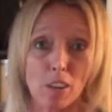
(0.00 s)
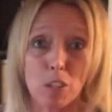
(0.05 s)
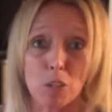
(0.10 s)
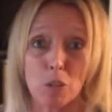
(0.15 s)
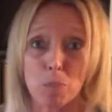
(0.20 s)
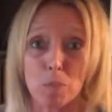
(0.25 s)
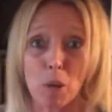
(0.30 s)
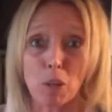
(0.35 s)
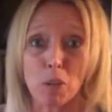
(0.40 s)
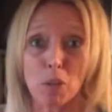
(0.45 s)
your
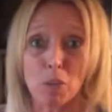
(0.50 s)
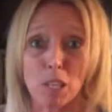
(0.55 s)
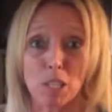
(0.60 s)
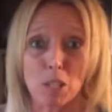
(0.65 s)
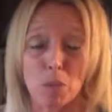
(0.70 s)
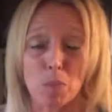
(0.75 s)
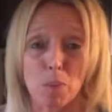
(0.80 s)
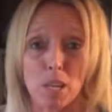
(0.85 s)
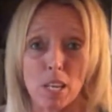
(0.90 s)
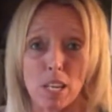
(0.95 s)
butter
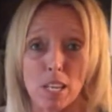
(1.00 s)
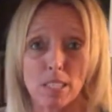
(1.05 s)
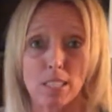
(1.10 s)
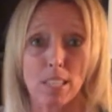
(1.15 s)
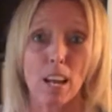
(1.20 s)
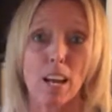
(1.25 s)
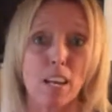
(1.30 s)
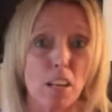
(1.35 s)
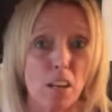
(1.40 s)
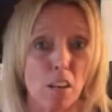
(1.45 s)
recipe because
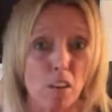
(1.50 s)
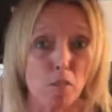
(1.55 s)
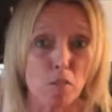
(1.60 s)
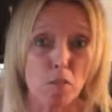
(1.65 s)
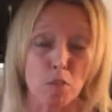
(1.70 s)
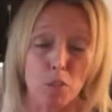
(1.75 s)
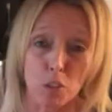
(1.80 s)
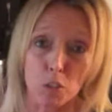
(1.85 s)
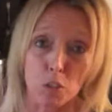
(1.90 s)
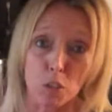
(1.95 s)
I have
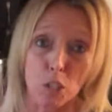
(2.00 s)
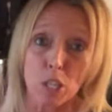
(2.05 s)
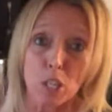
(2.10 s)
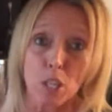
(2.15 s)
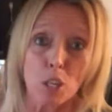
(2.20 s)
for